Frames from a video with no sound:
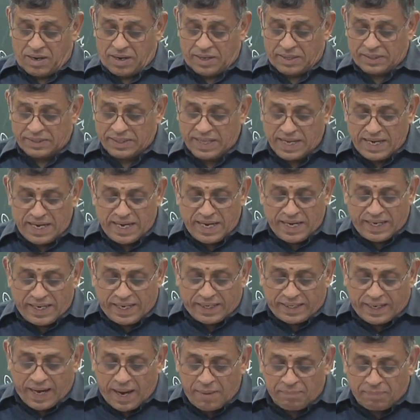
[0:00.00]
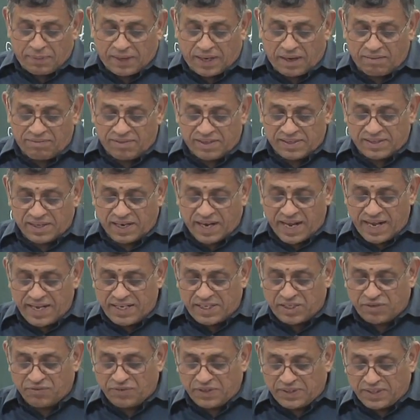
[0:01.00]
The needed capital was
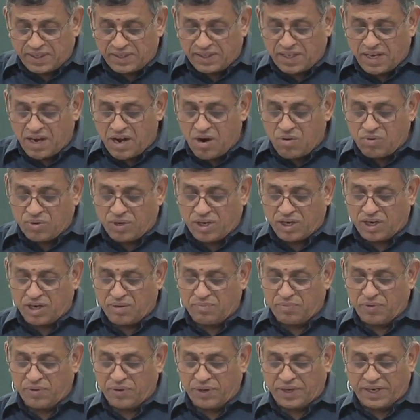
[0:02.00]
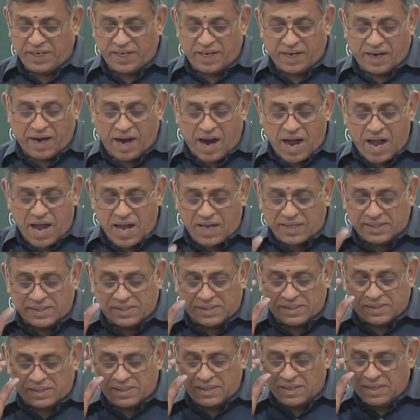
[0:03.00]
raised within the Gounder community, a
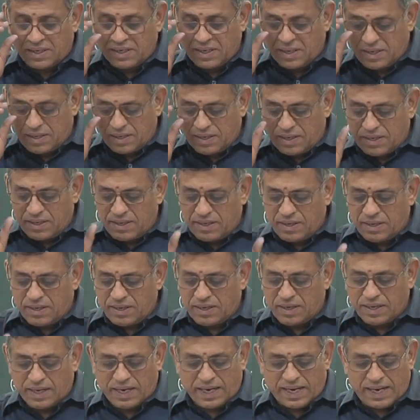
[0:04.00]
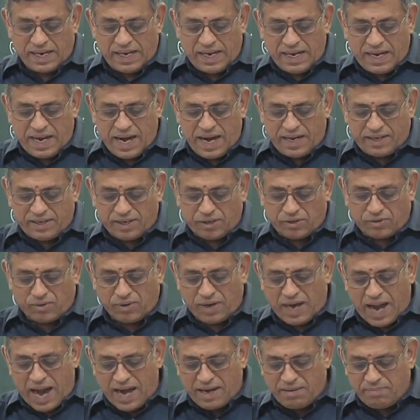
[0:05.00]
caste relegated to
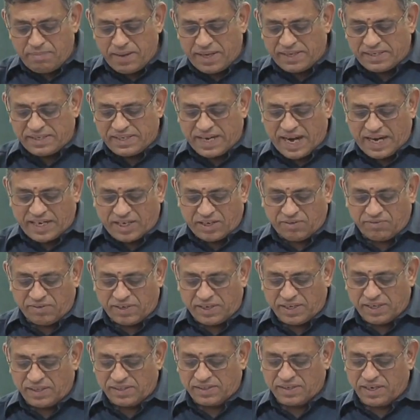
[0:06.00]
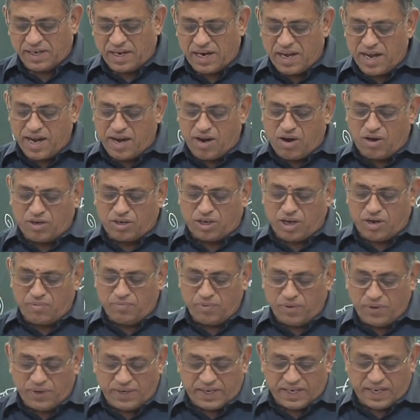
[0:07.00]
land based activities relying on
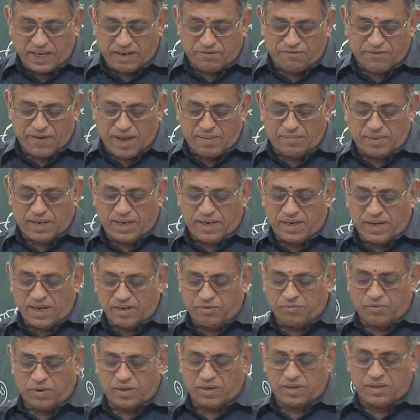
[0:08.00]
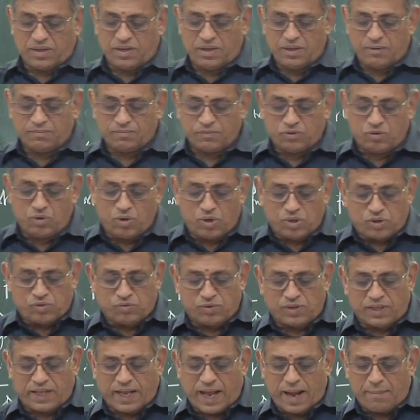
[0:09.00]
community and family network. Those
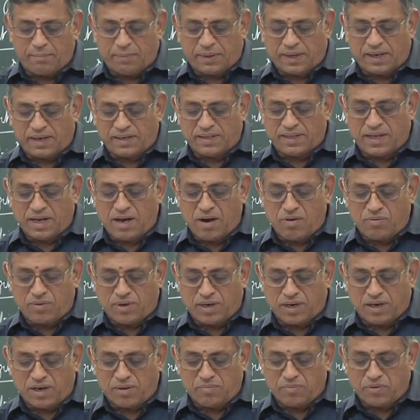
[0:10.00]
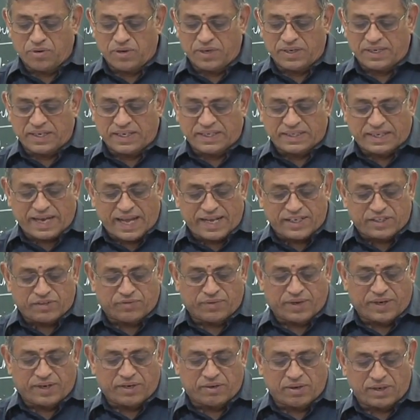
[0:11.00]
with capital in the Gounder community
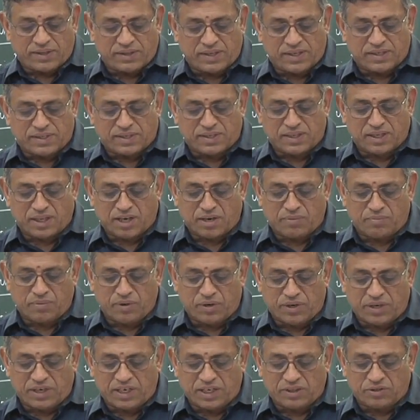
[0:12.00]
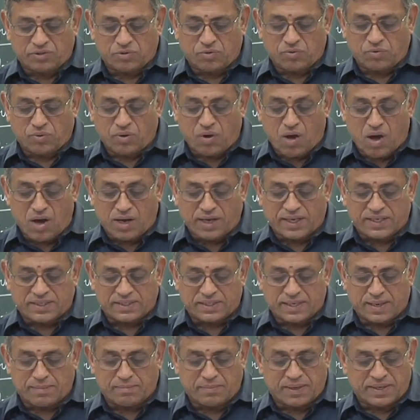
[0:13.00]
transfer it to others in the community through long
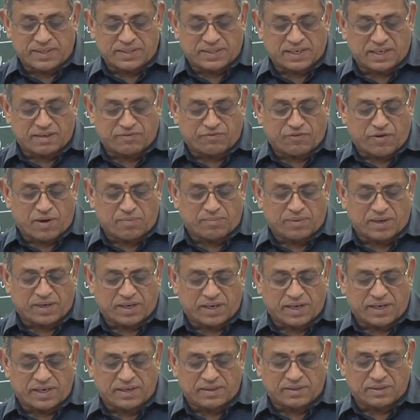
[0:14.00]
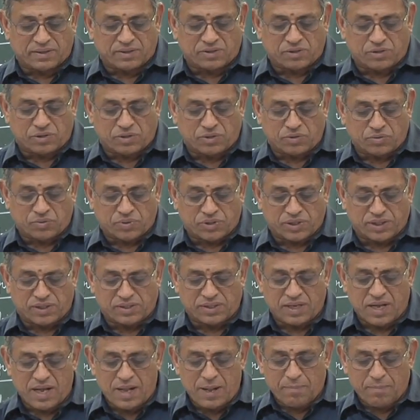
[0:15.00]
established informal credit
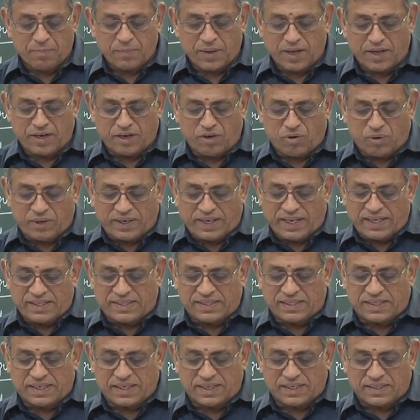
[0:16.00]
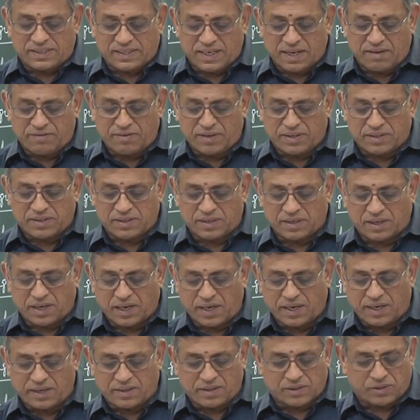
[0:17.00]
institutions and rotating savings and
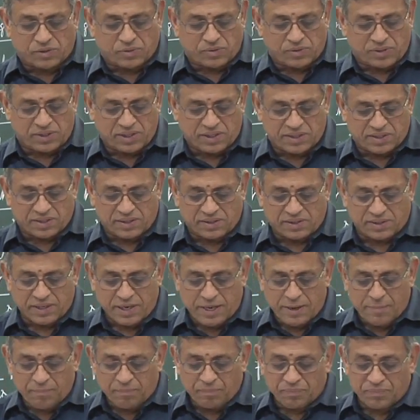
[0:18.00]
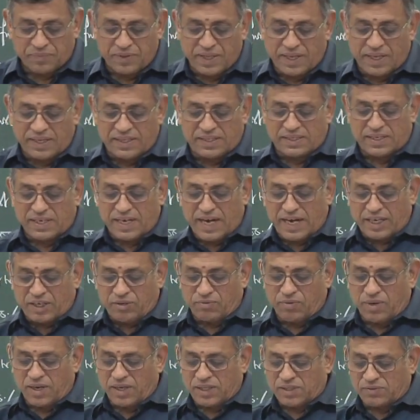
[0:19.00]
credit associations. These
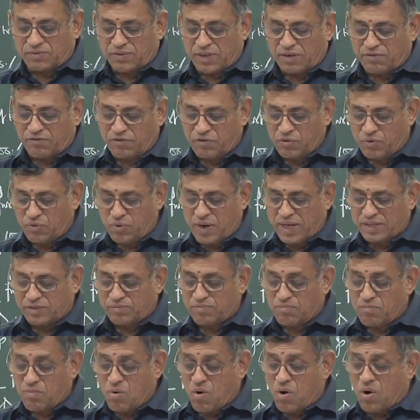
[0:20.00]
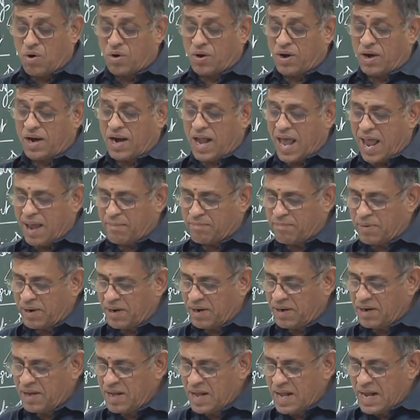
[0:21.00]
networks were viewed as more
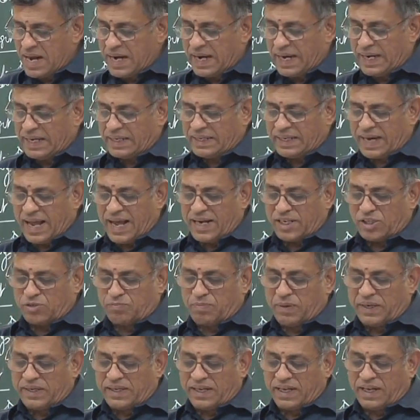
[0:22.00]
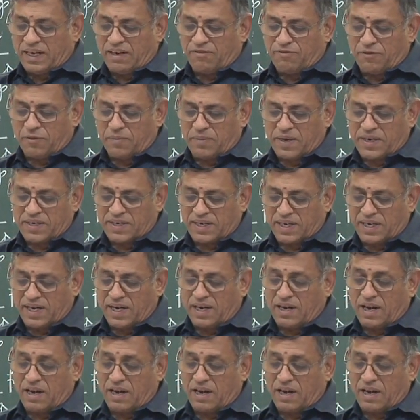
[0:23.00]
reliable in transmitting information and